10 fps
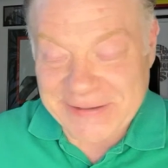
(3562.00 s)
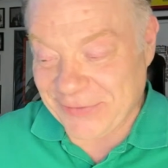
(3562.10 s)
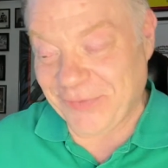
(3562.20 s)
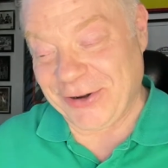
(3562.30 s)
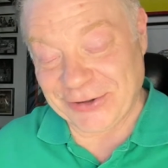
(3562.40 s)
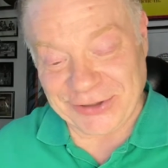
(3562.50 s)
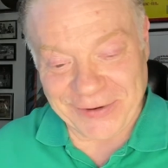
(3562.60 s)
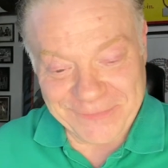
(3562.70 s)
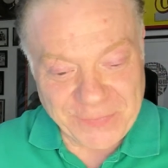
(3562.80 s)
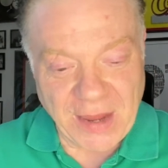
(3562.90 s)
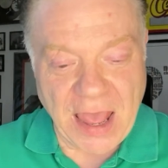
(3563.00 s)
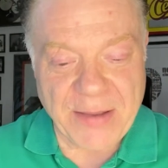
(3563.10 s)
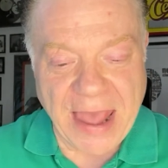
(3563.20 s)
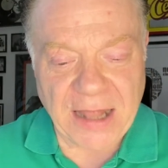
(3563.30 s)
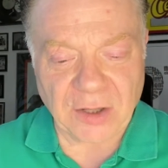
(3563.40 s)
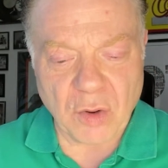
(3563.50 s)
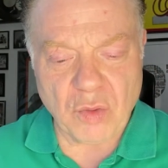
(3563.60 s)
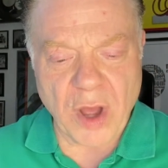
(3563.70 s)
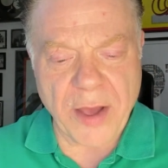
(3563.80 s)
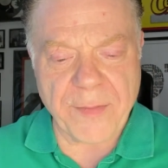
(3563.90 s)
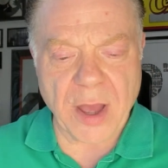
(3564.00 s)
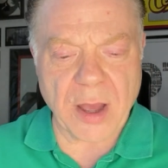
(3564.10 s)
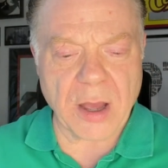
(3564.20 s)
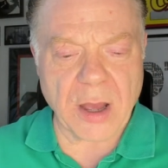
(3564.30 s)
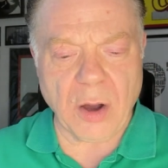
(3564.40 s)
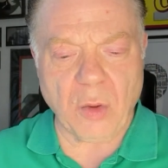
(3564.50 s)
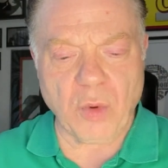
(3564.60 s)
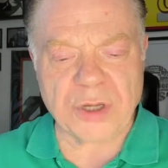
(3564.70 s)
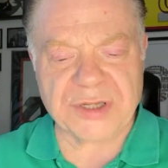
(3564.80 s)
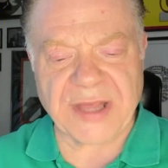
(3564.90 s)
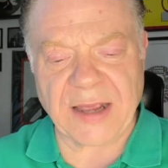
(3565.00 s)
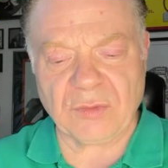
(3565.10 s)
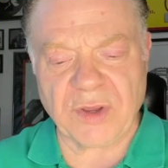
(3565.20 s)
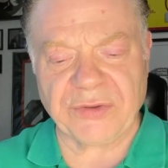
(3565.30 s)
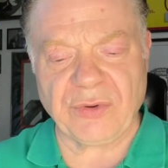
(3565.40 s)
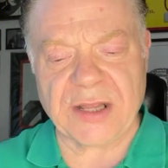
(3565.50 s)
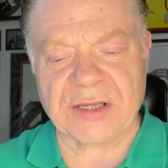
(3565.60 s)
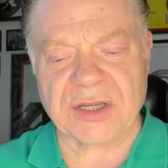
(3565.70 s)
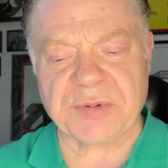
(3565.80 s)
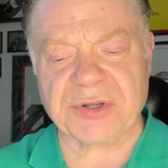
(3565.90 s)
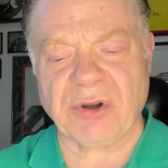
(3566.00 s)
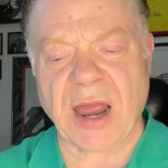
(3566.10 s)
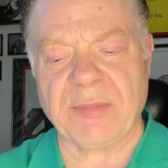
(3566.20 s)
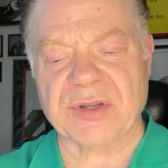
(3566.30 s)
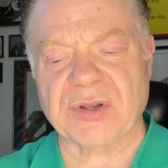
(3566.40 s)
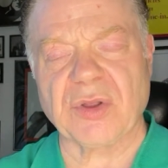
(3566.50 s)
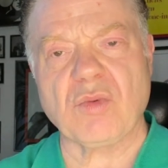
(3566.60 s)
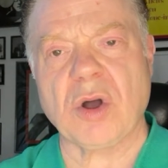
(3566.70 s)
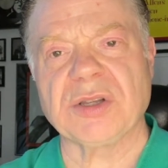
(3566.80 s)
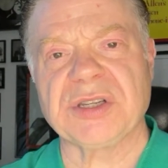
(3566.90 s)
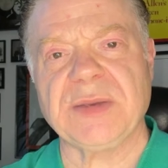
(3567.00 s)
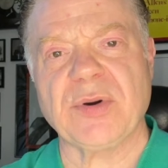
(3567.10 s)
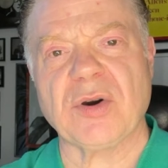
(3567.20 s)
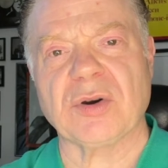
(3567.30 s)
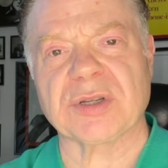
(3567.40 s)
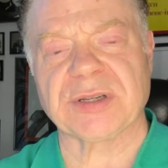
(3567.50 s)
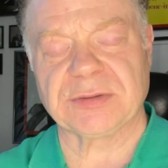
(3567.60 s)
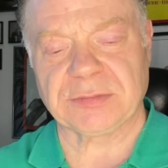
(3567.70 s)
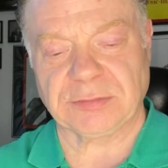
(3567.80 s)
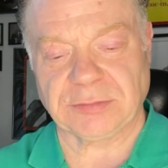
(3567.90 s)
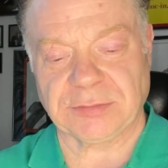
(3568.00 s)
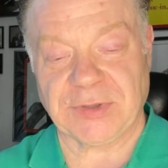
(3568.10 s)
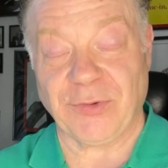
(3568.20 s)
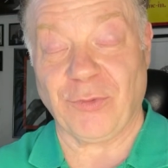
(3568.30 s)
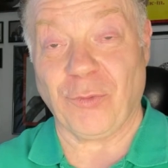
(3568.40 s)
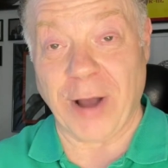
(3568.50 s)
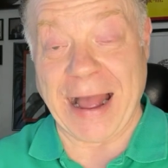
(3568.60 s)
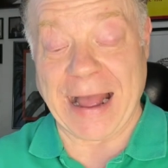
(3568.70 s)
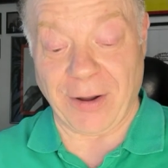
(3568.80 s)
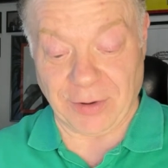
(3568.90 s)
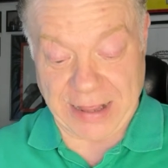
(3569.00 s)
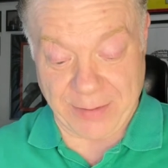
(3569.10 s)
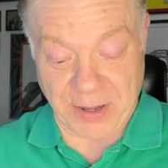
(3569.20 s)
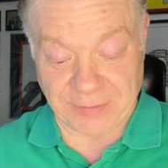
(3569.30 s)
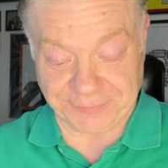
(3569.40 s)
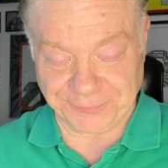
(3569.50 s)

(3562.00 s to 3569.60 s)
Very good, though. Emma L, was that with real subscribers or the ones he bought? Wow, Emma.